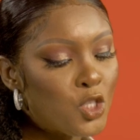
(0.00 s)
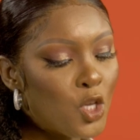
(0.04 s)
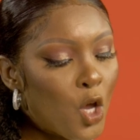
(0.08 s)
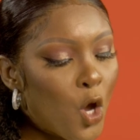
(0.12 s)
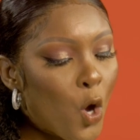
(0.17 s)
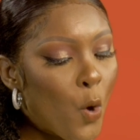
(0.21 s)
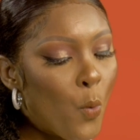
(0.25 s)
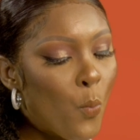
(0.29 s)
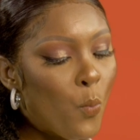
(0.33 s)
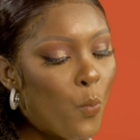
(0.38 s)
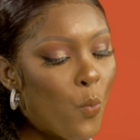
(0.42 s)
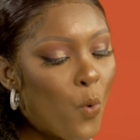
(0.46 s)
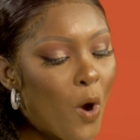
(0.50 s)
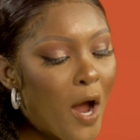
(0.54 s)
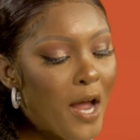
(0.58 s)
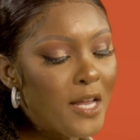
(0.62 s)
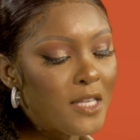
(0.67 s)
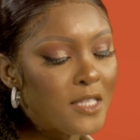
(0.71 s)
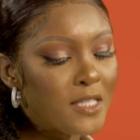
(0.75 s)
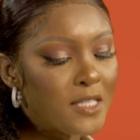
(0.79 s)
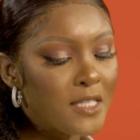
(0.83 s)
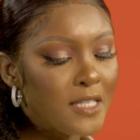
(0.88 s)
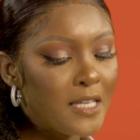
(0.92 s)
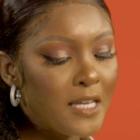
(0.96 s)
So
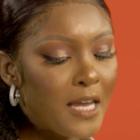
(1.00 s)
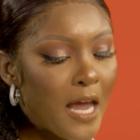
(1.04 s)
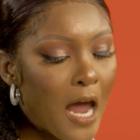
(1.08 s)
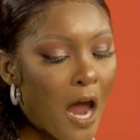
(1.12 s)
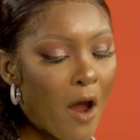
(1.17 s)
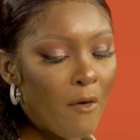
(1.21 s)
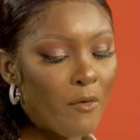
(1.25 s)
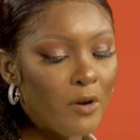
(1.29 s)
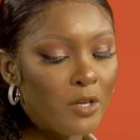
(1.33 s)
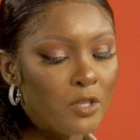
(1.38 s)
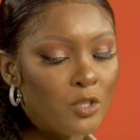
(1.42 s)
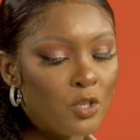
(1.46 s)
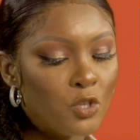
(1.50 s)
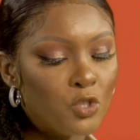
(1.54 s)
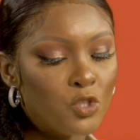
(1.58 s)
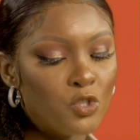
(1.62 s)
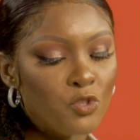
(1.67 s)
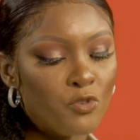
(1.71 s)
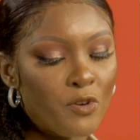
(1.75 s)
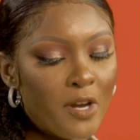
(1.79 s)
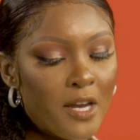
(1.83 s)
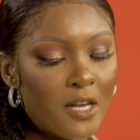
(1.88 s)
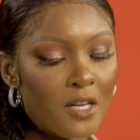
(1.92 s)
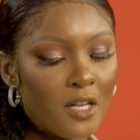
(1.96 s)
what character
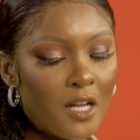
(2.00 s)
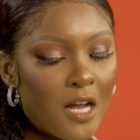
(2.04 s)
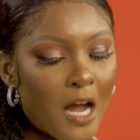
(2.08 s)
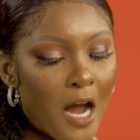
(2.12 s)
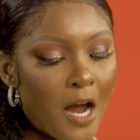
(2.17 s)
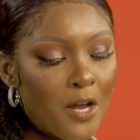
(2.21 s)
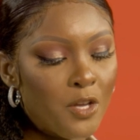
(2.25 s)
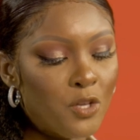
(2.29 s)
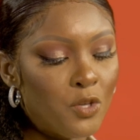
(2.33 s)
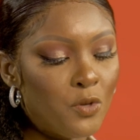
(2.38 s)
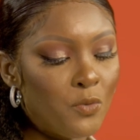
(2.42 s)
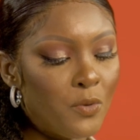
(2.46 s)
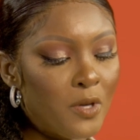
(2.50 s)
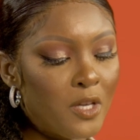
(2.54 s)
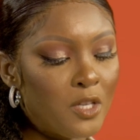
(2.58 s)
trait got you